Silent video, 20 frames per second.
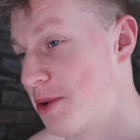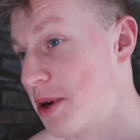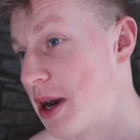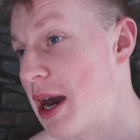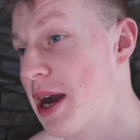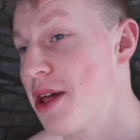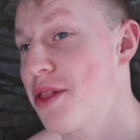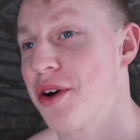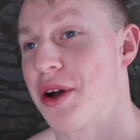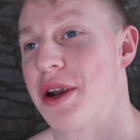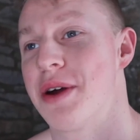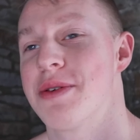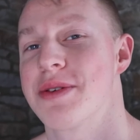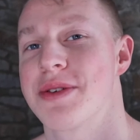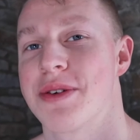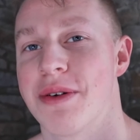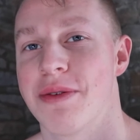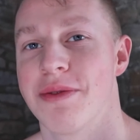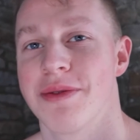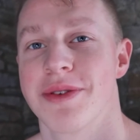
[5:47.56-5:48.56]
I thought I
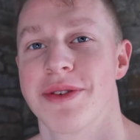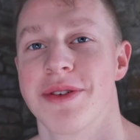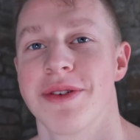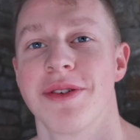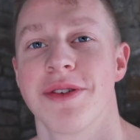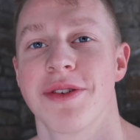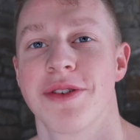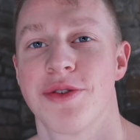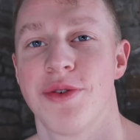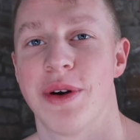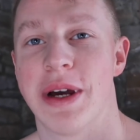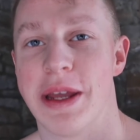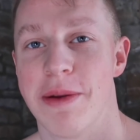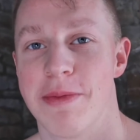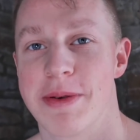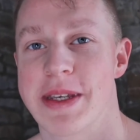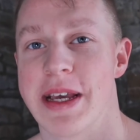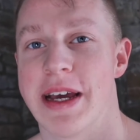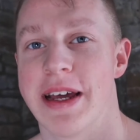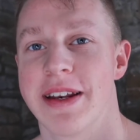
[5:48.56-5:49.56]
was around
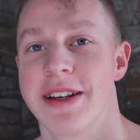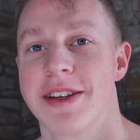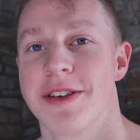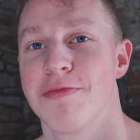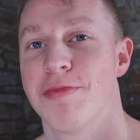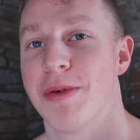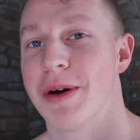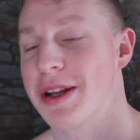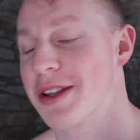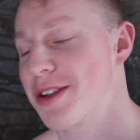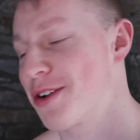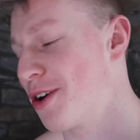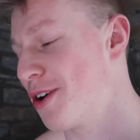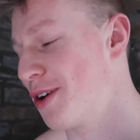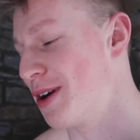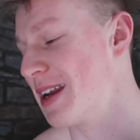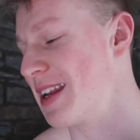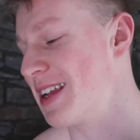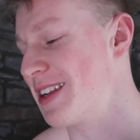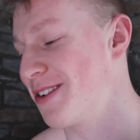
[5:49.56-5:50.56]
20%, but
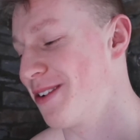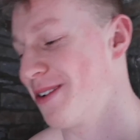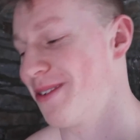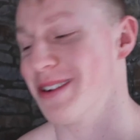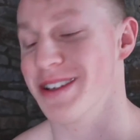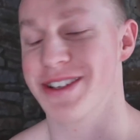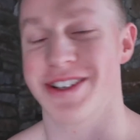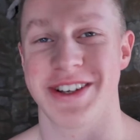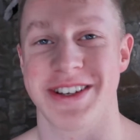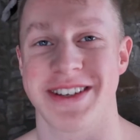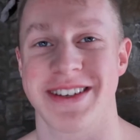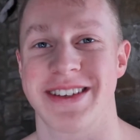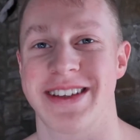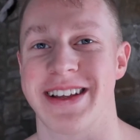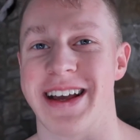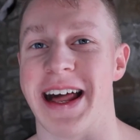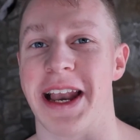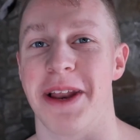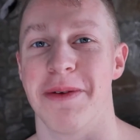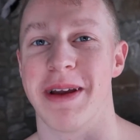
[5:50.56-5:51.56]
22 is just
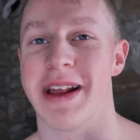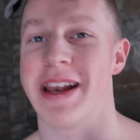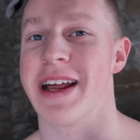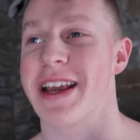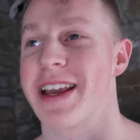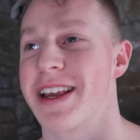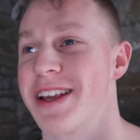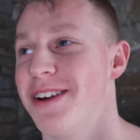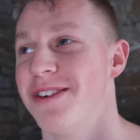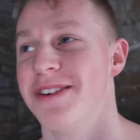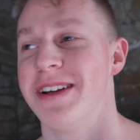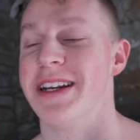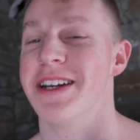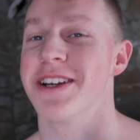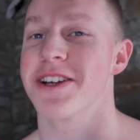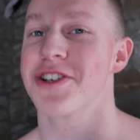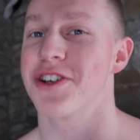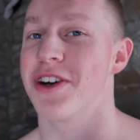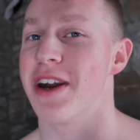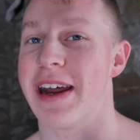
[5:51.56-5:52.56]
telling me like you need
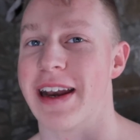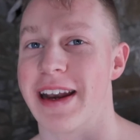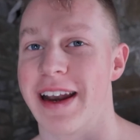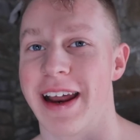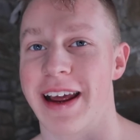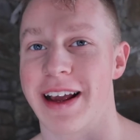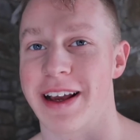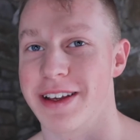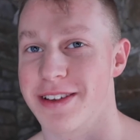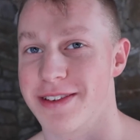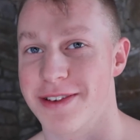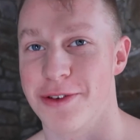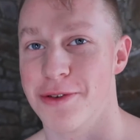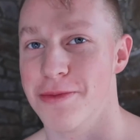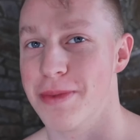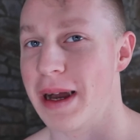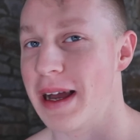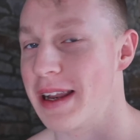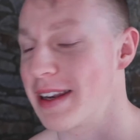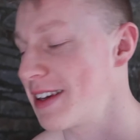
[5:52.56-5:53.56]
a shred, like that's too
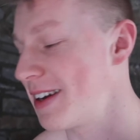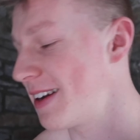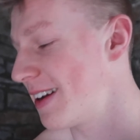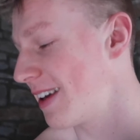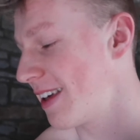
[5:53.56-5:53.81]
bad.